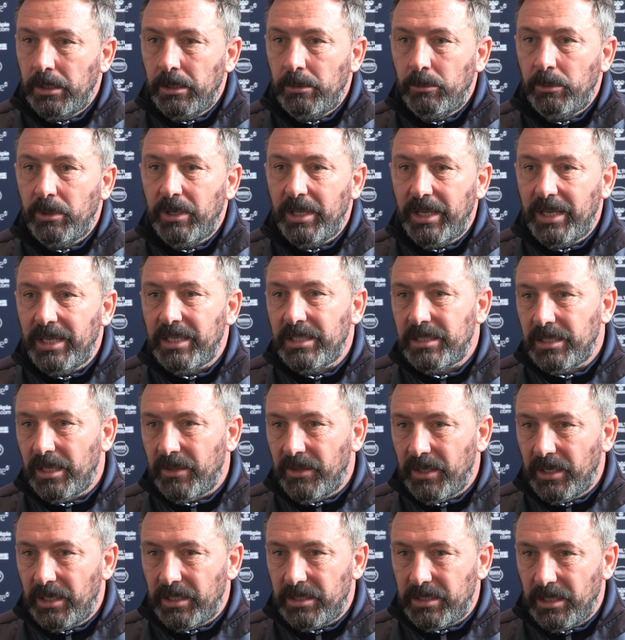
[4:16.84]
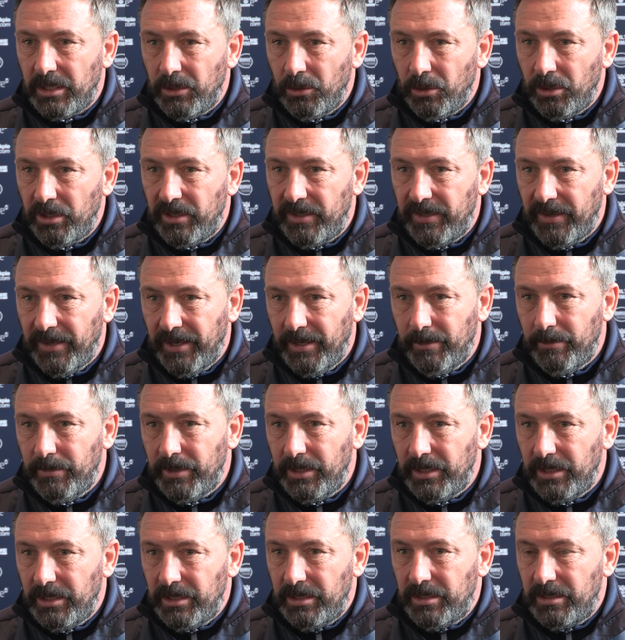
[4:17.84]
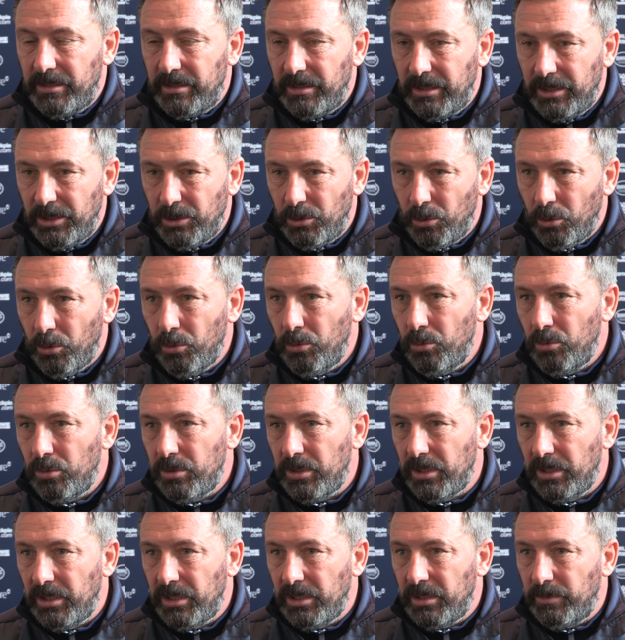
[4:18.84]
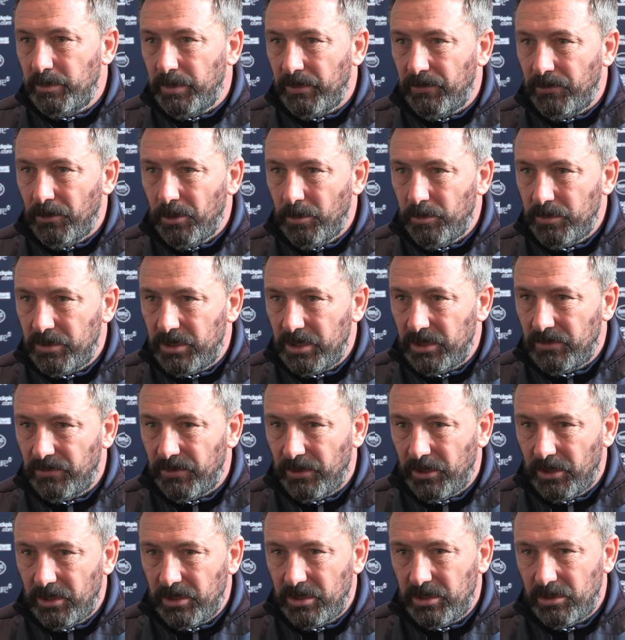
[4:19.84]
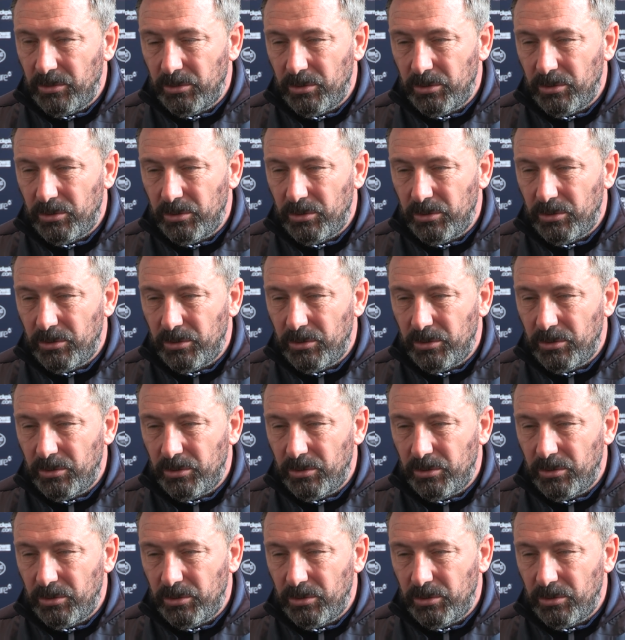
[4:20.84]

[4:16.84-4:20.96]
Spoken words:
Well, it is. I think it's a nod to him and his goals and his performances for us.